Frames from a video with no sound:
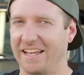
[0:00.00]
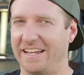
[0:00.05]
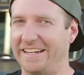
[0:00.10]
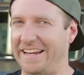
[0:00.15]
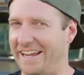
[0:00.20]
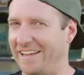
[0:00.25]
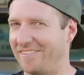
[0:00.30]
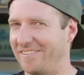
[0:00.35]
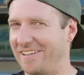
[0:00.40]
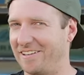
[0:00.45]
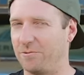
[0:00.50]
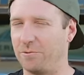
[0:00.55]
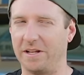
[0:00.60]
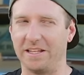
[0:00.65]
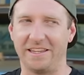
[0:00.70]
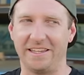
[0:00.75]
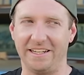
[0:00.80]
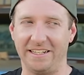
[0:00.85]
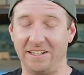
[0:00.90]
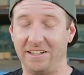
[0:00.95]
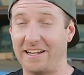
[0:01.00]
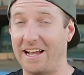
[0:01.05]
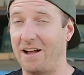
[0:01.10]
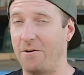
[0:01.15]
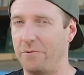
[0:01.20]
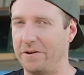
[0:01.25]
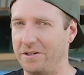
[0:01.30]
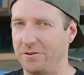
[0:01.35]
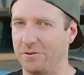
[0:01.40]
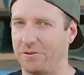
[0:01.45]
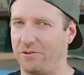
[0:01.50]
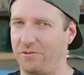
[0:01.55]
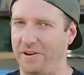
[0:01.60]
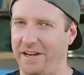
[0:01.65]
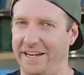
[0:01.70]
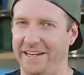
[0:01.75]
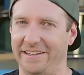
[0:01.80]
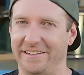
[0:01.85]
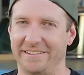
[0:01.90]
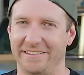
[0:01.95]
Yes, that's one thing. You can't win all
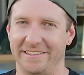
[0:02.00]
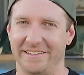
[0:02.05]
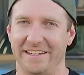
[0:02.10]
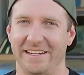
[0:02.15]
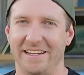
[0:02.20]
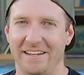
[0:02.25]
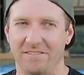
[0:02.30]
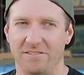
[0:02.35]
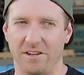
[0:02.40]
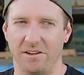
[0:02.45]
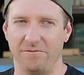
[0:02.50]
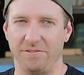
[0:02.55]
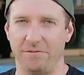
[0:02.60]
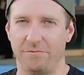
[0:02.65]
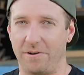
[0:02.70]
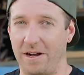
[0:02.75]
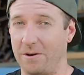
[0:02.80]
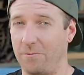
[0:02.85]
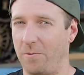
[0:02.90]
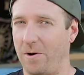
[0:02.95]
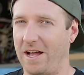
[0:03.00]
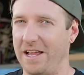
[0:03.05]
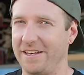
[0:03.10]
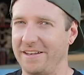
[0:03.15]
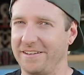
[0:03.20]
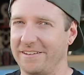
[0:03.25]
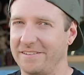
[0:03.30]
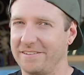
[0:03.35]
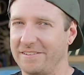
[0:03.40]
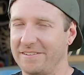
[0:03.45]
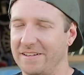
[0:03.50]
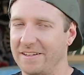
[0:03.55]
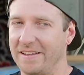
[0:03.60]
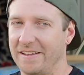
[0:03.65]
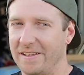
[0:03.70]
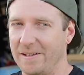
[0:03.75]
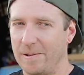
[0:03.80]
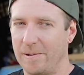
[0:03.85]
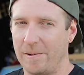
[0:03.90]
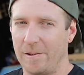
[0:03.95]
three. So if you've won one
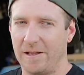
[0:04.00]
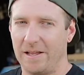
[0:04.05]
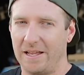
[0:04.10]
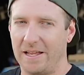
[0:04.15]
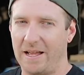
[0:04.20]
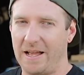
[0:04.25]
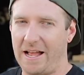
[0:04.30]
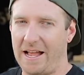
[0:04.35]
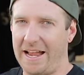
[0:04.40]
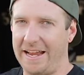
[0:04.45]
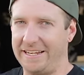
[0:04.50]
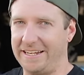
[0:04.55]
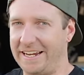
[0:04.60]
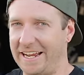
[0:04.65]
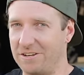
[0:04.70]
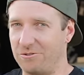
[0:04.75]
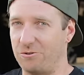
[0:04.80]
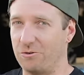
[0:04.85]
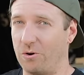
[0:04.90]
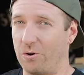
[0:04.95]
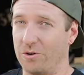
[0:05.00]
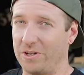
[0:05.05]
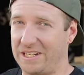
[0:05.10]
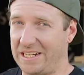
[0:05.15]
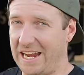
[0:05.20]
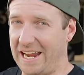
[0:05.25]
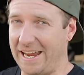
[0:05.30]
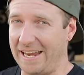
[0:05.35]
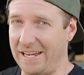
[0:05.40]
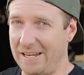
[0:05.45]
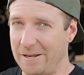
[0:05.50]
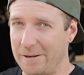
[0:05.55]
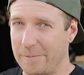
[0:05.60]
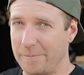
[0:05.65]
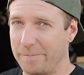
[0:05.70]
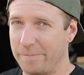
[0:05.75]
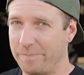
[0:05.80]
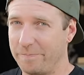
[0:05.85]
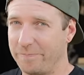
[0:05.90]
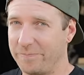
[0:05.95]
and you get drawn again,
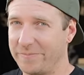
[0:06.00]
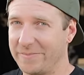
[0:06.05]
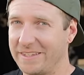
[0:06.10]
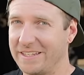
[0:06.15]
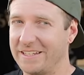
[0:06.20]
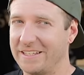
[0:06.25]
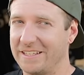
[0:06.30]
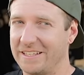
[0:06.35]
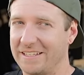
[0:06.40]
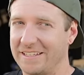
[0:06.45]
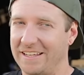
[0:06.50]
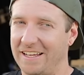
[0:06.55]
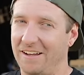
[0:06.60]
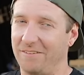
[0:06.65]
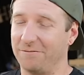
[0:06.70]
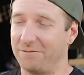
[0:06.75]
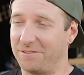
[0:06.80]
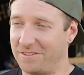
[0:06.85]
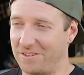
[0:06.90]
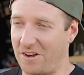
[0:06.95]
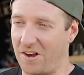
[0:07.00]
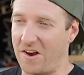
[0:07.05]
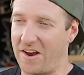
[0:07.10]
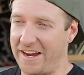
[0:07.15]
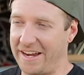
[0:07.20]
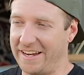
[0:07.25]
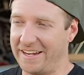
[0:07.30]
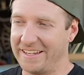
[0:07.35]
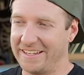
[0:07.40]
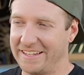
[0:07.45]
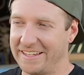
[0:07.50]
I'm sorry,